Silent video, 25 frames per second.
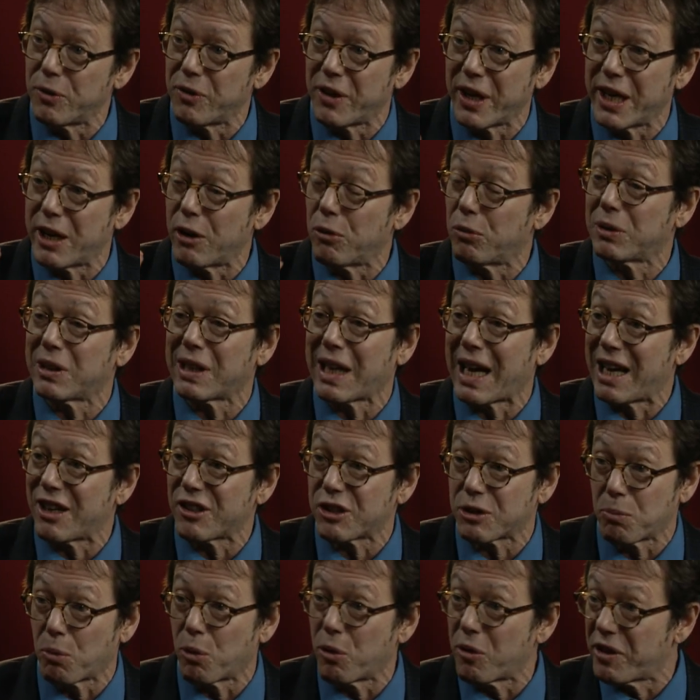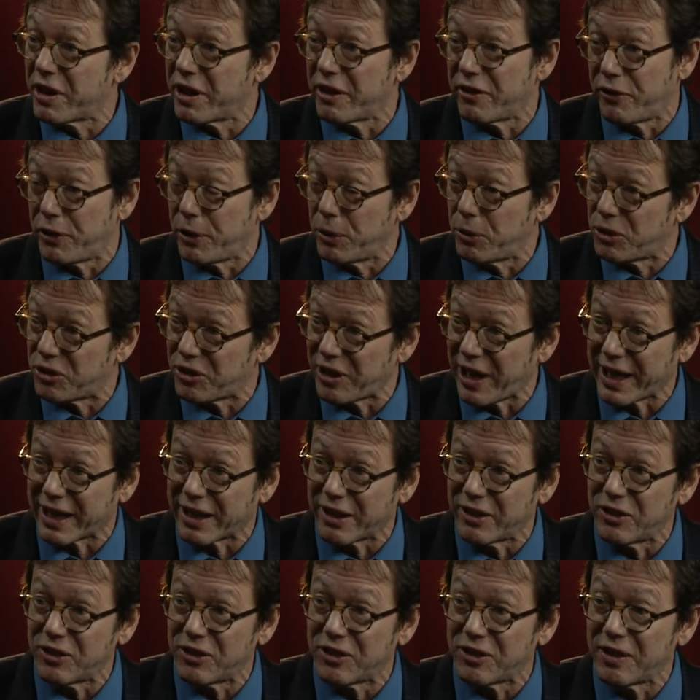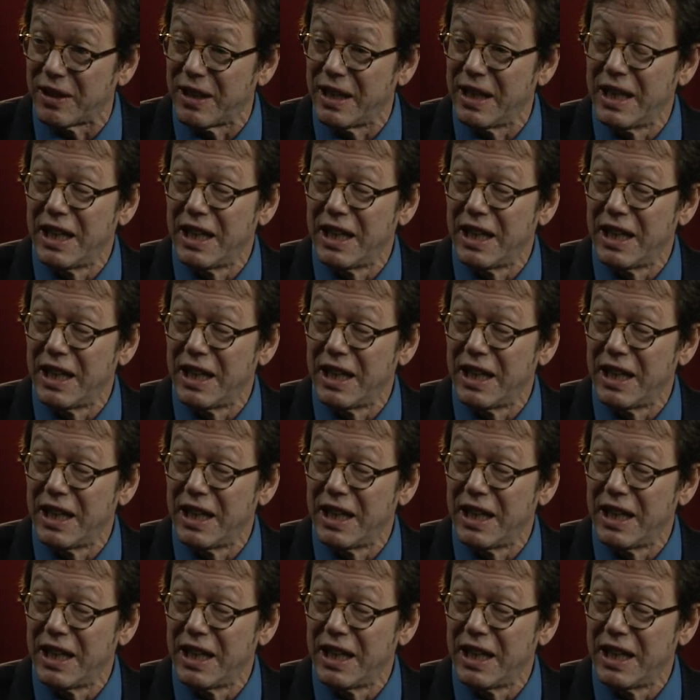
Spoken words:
They don't last more than a few seconds.